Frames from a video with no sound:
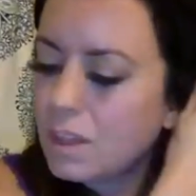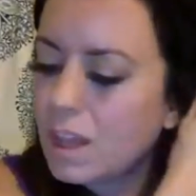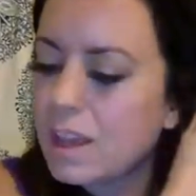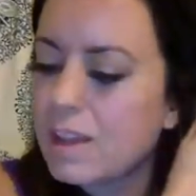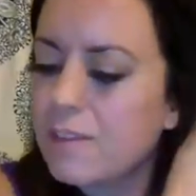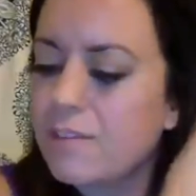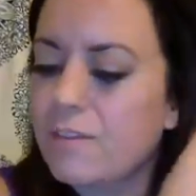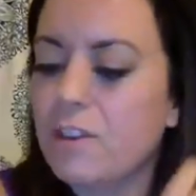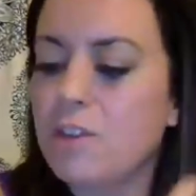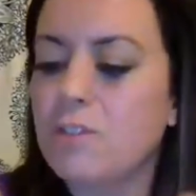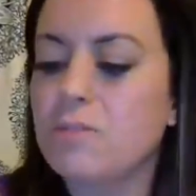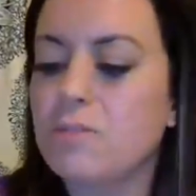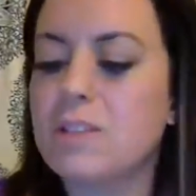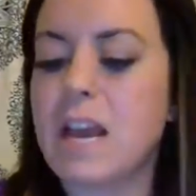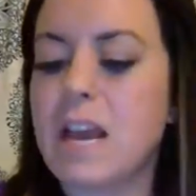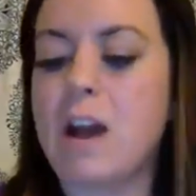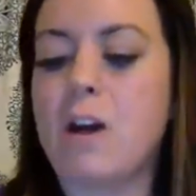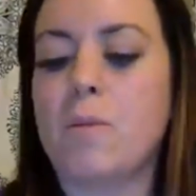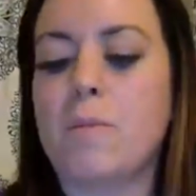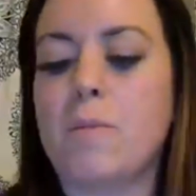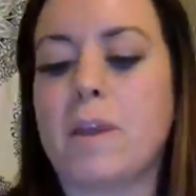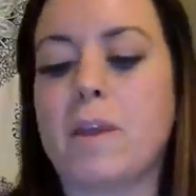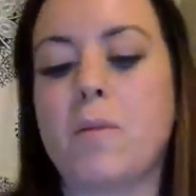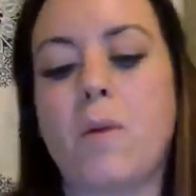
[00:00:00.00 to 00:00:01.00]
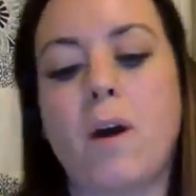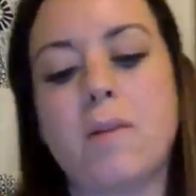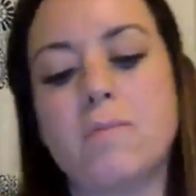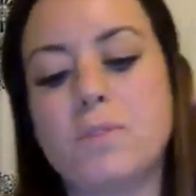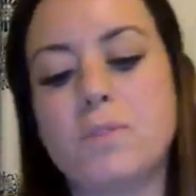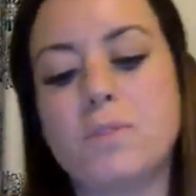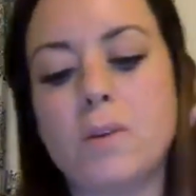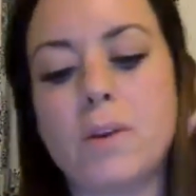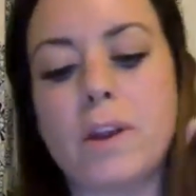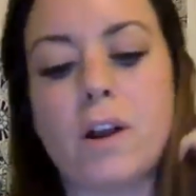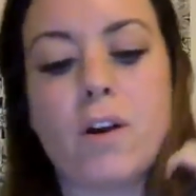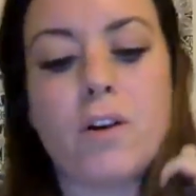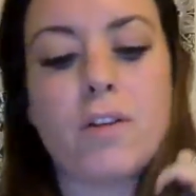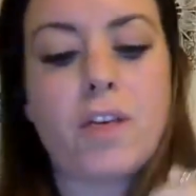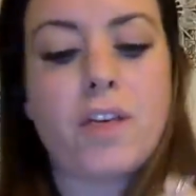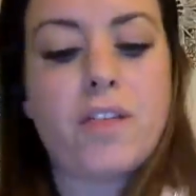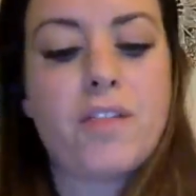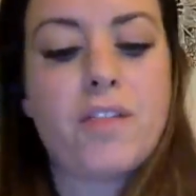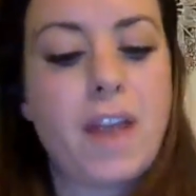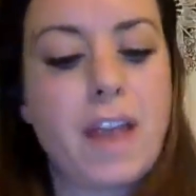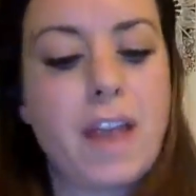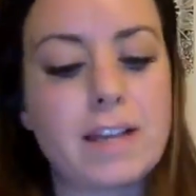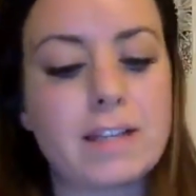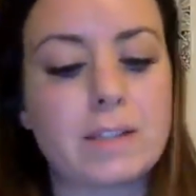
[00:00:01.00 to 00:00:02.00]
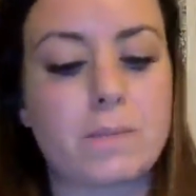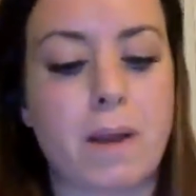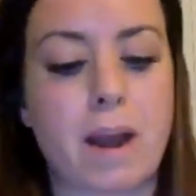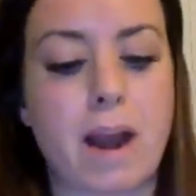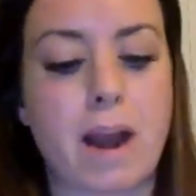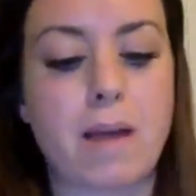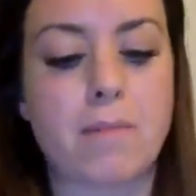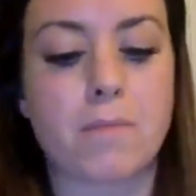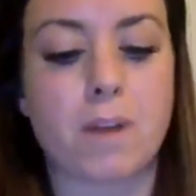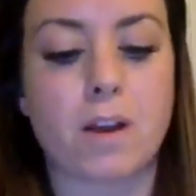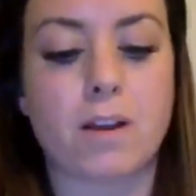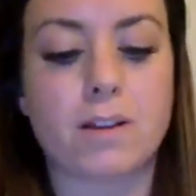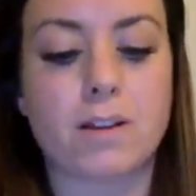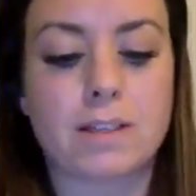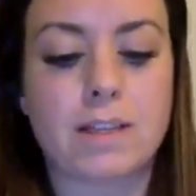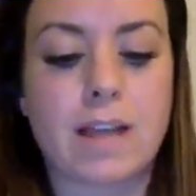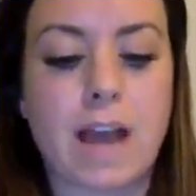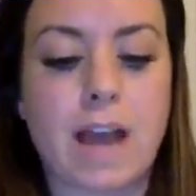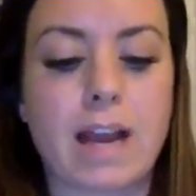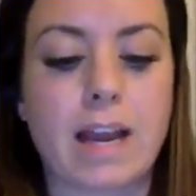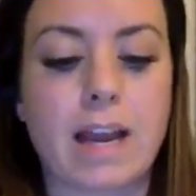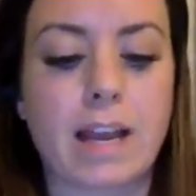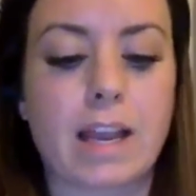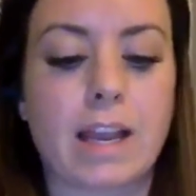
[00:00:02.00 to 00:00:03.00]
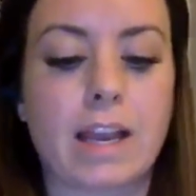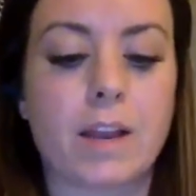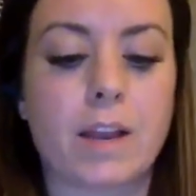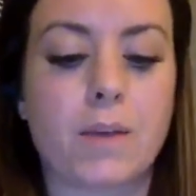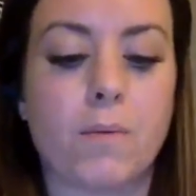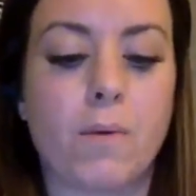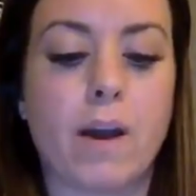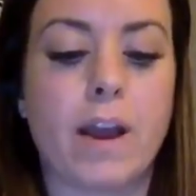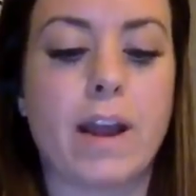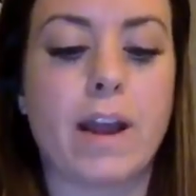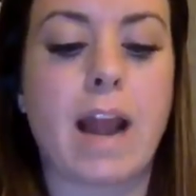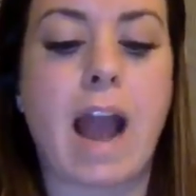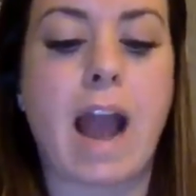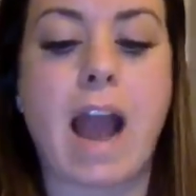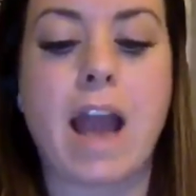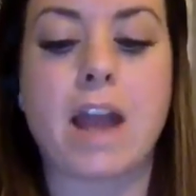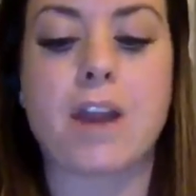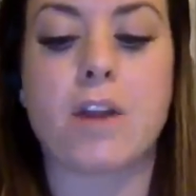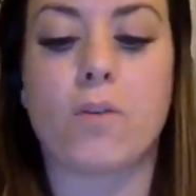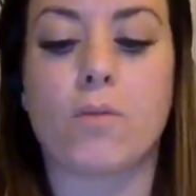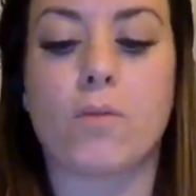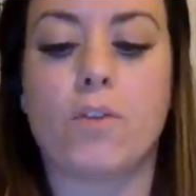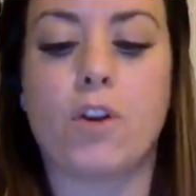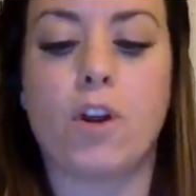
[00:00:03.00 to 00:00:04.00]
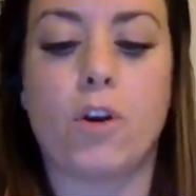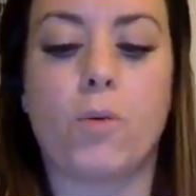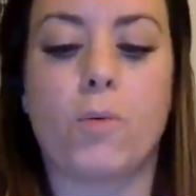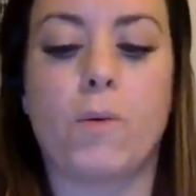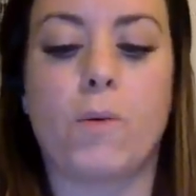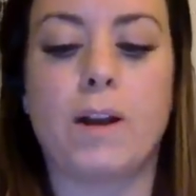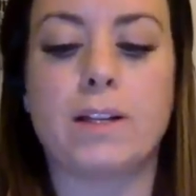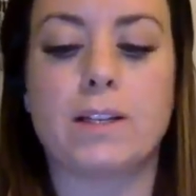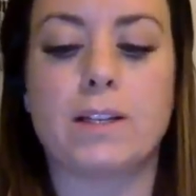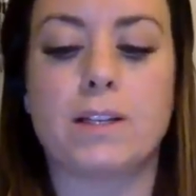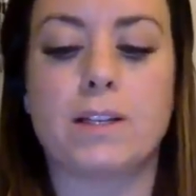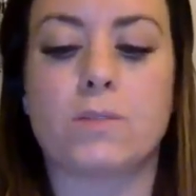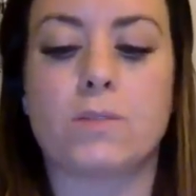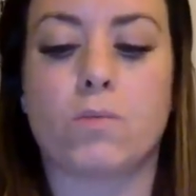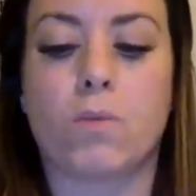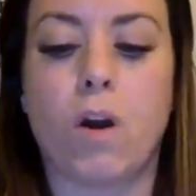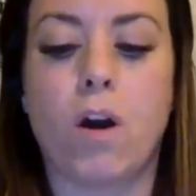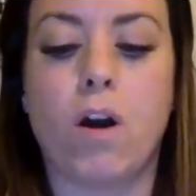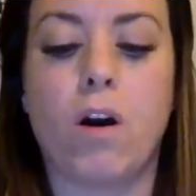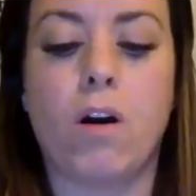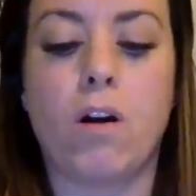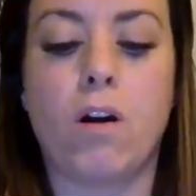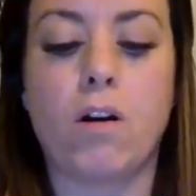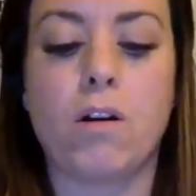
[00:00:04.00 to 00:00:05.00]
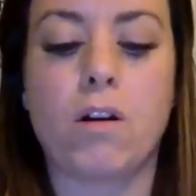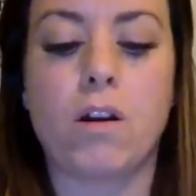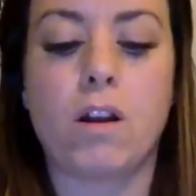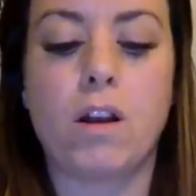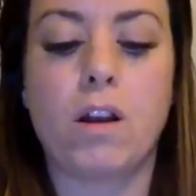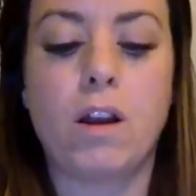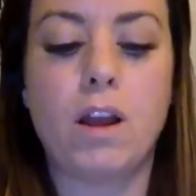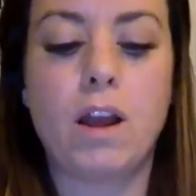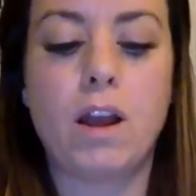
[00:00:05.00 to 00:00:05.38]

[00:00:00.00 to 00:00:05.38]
if you tell me well i'm doing all the things but i'm not signing anyone i don't know what's wrong